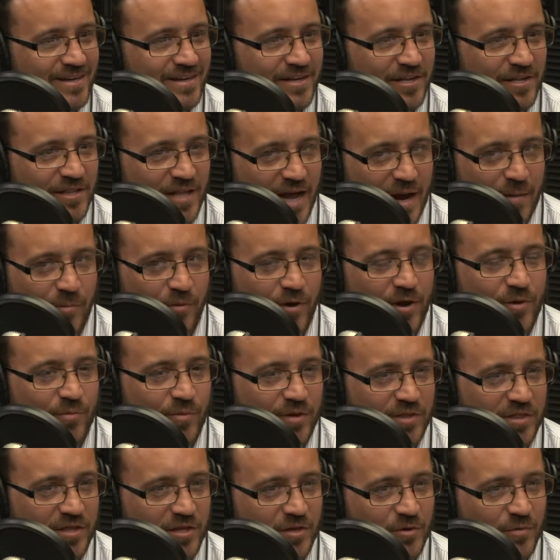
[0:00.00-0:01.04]
collaborate
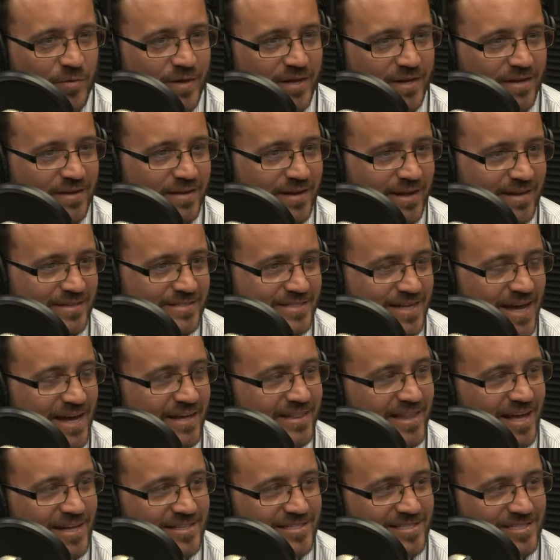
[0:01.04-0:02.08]
with you and, and
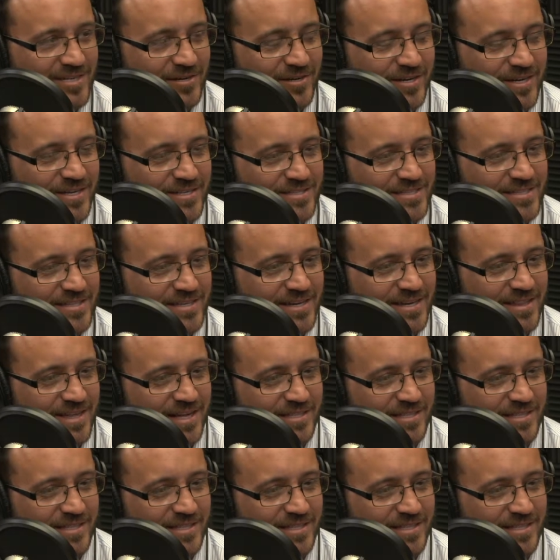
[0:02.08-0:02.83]
take that seriously.